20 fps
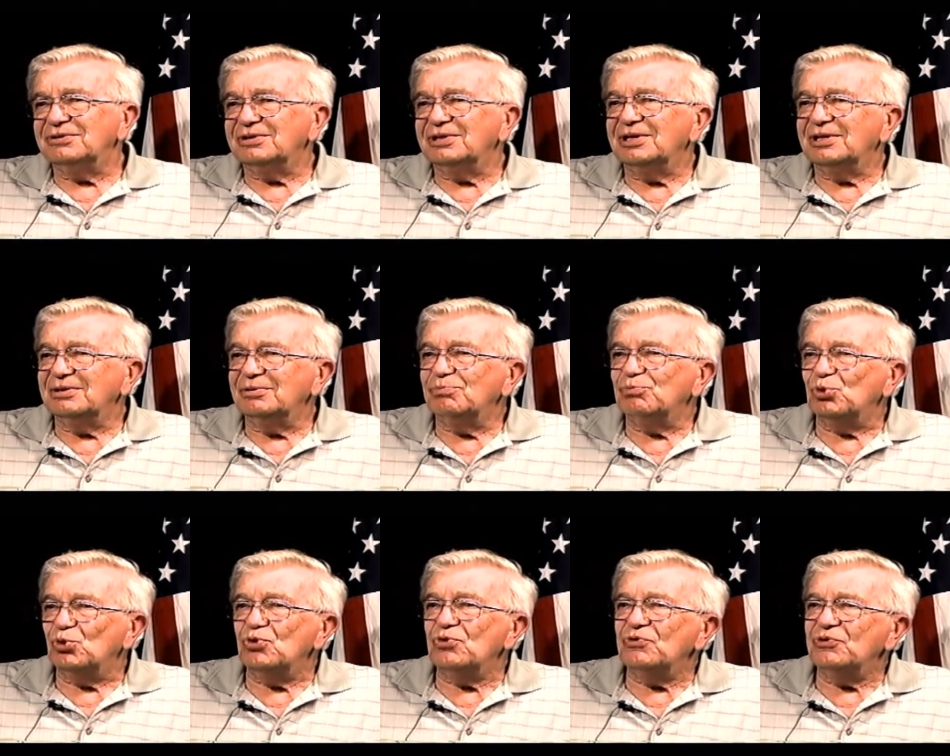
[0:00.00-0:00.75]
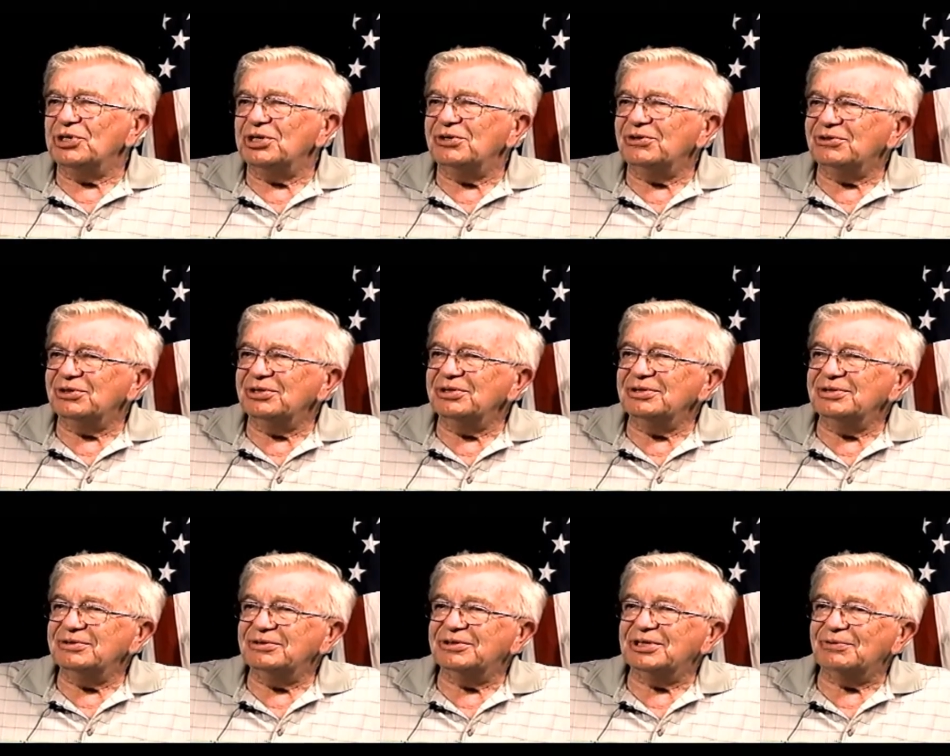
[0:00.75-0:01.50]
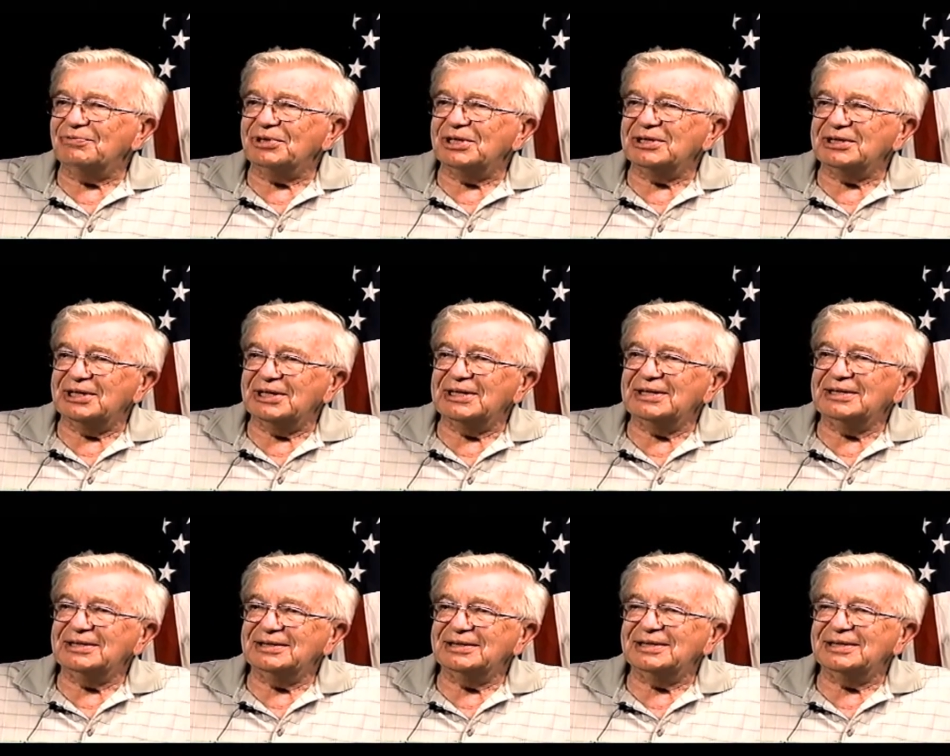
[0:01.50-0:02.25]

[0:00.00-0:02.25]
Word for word: movies and stuff like that.